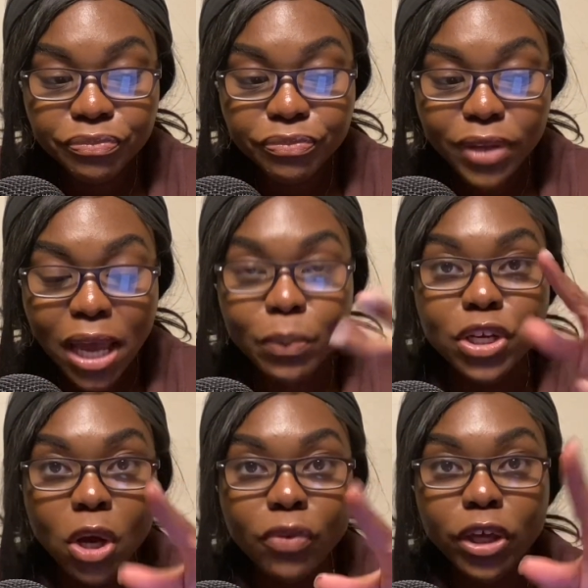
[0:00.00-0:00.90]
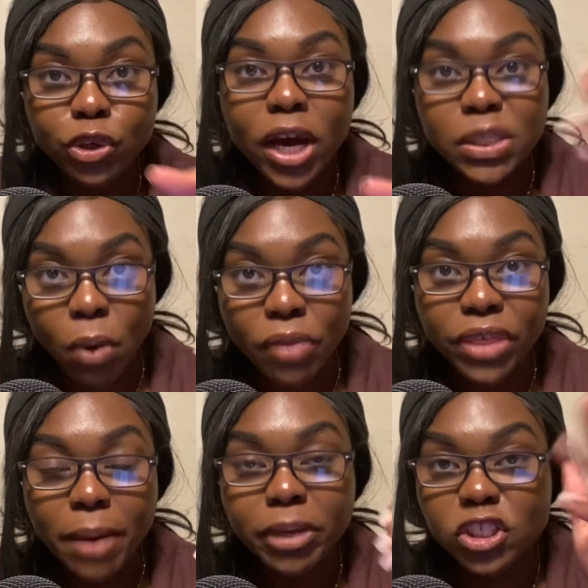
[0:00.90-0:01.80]
And we know that you guys want
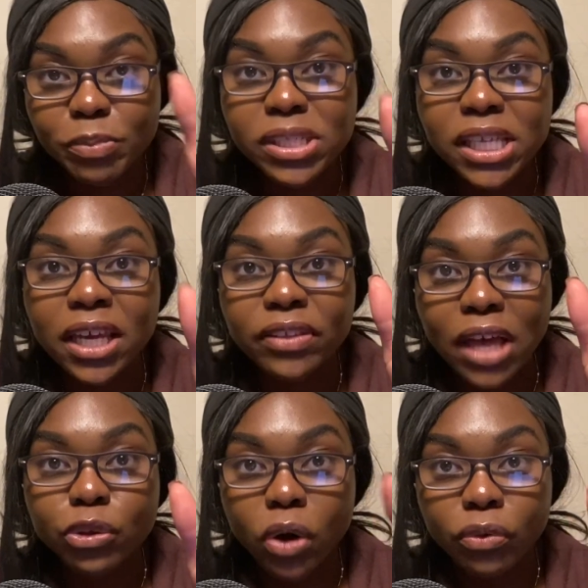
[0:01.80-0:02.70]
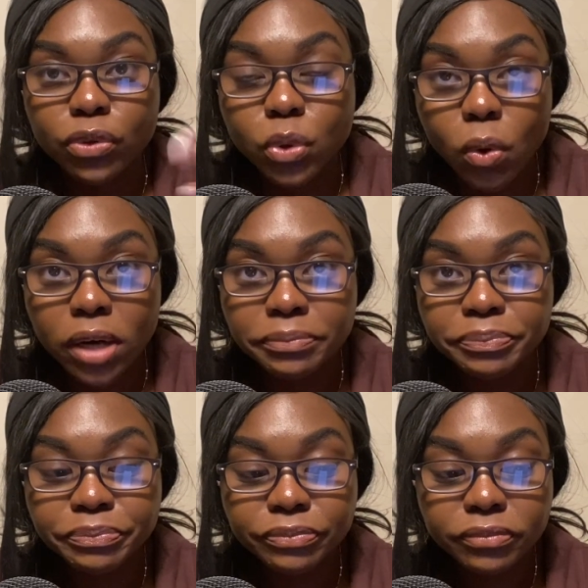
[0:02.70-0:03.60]
that because you've been saying that throughout the tour.
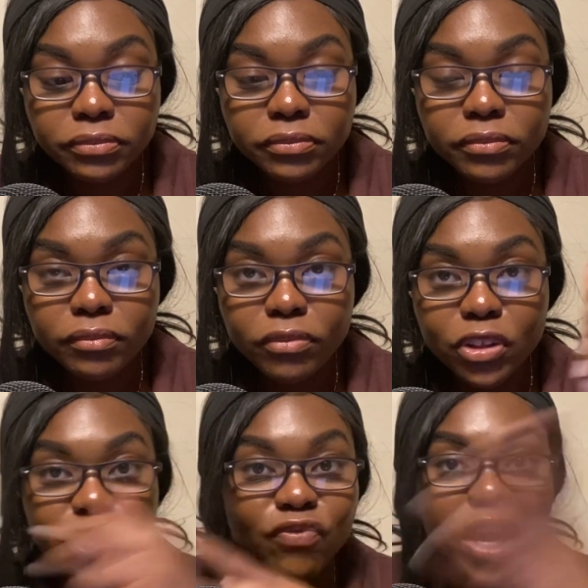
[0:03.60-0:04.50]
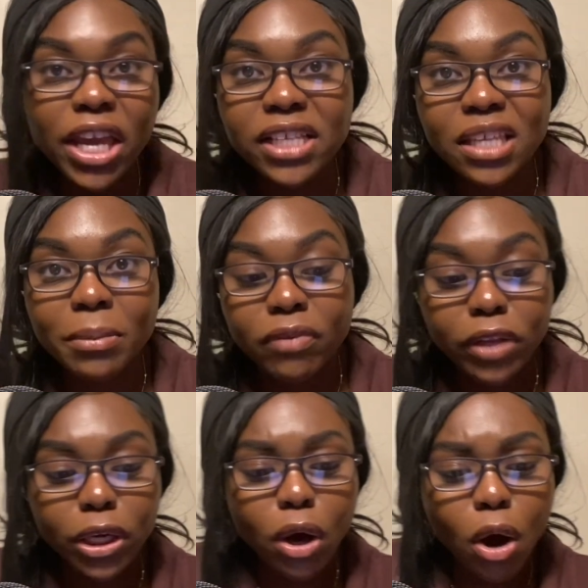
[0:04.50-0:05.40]
This vague statement of
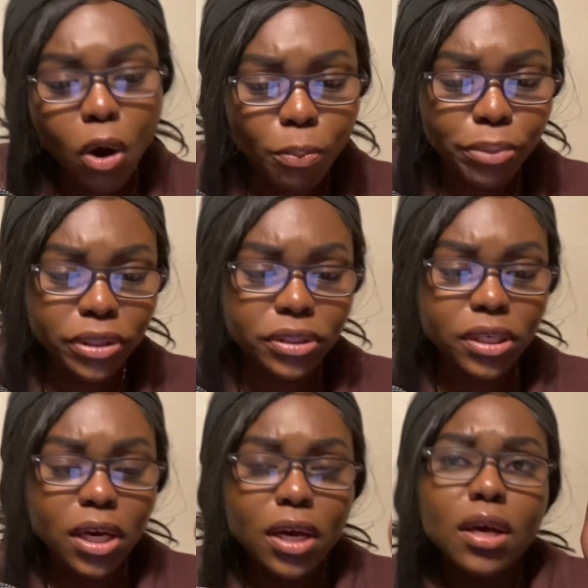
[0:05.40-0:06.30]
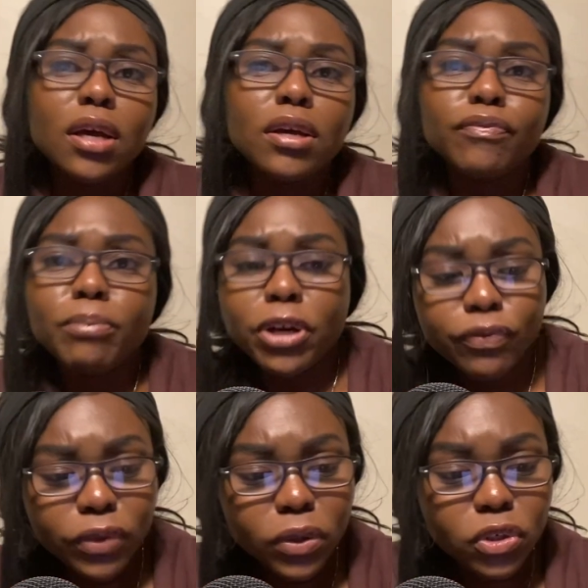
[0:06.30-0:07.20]
like hope and better
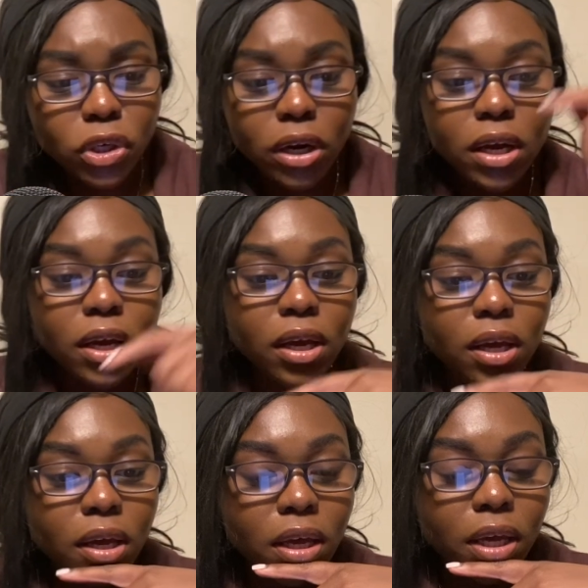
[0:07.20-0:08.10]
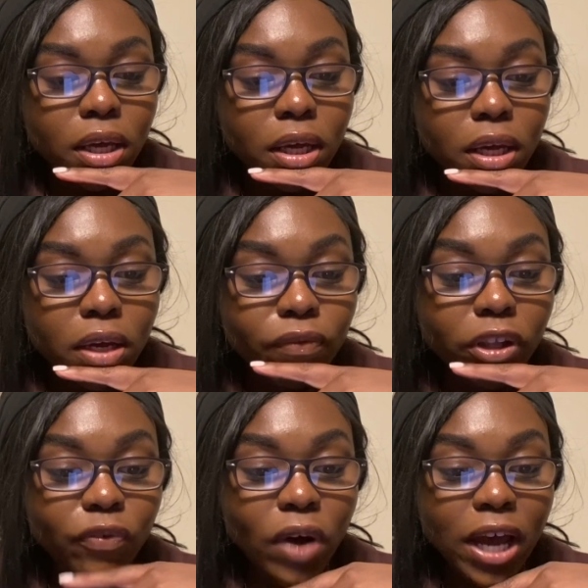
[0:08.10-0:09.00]
future.
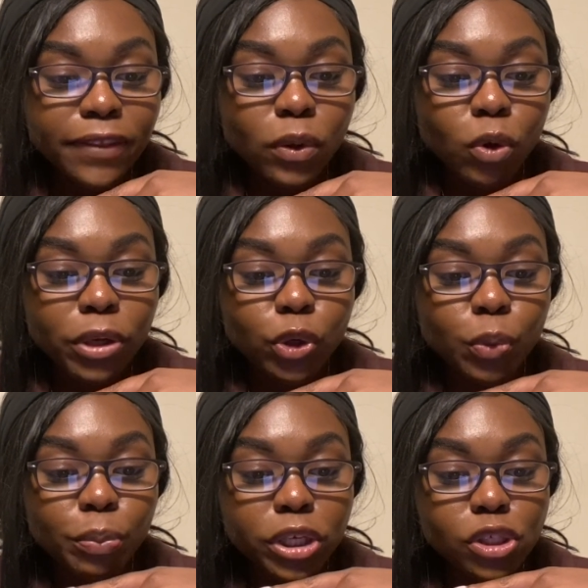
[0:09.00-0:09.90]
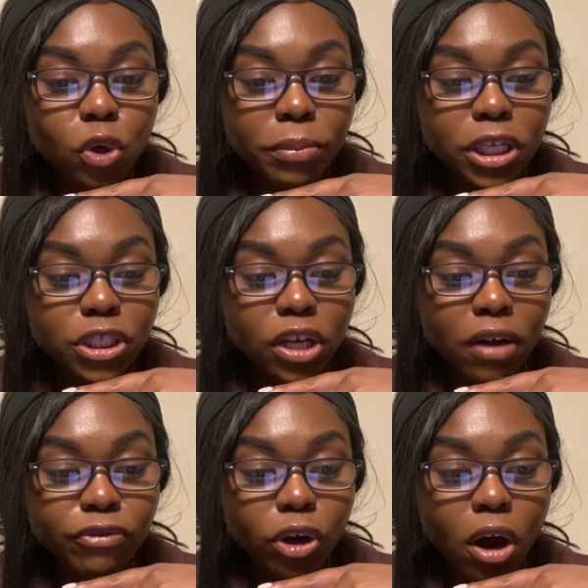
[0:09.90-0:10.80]
Vilifying the women who put so much
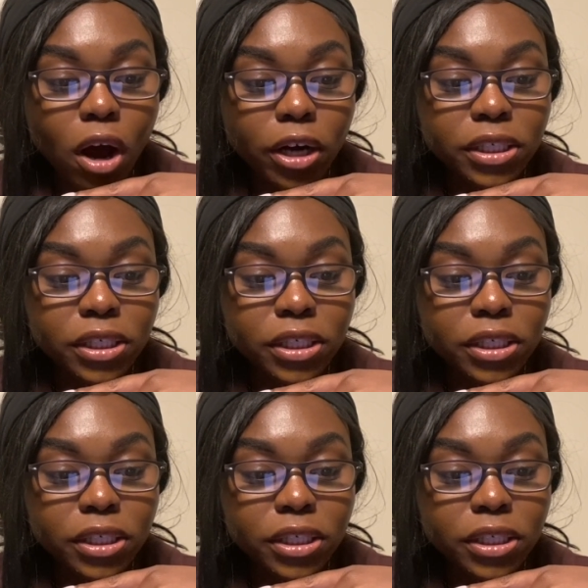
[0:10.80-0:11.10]
of their heart